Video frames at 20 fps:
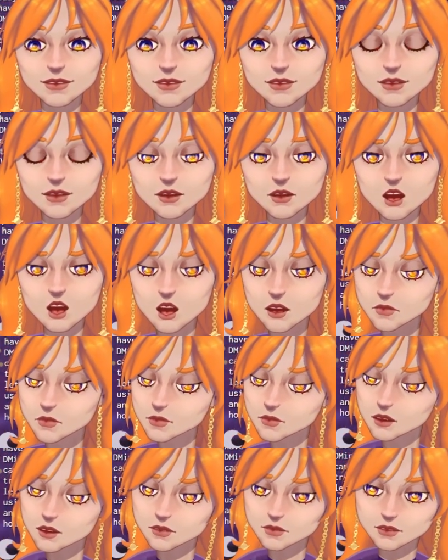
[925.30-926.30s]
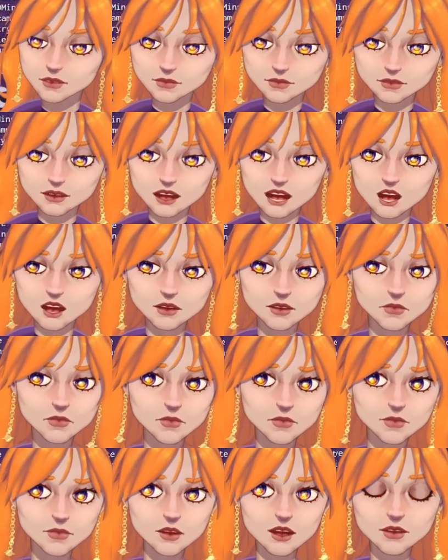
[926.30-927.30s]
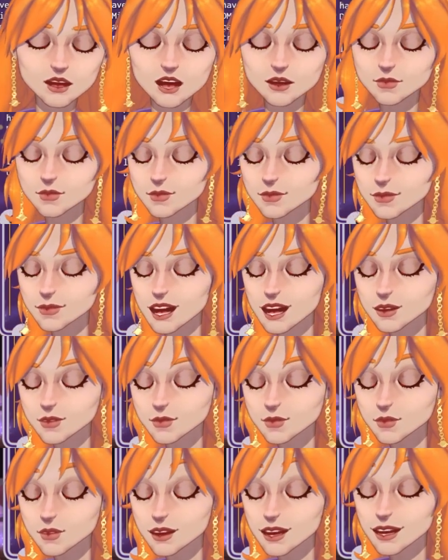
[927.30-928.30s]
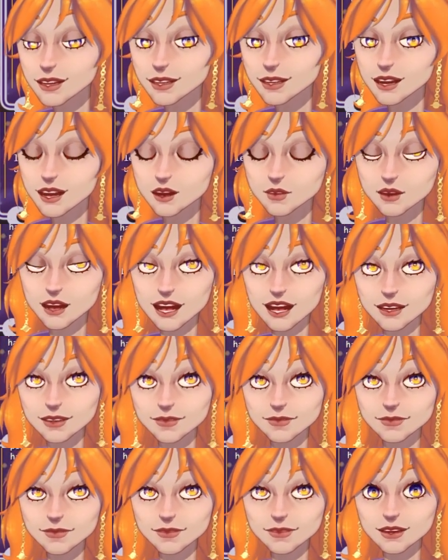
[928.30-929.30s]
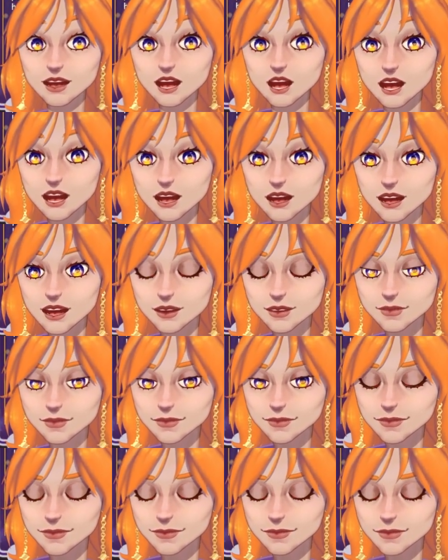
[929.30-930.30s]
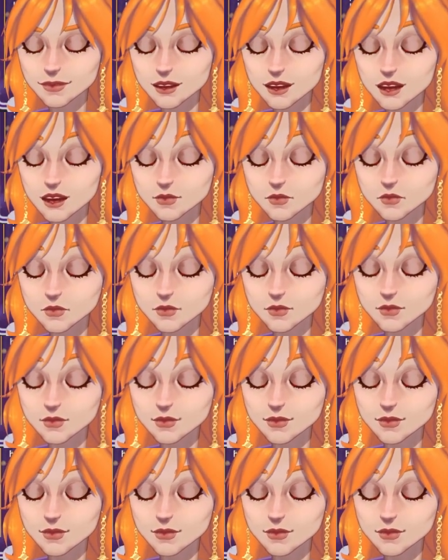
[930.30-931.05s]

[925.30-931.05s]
review of Baldur's Gate 3 that I read on Steam,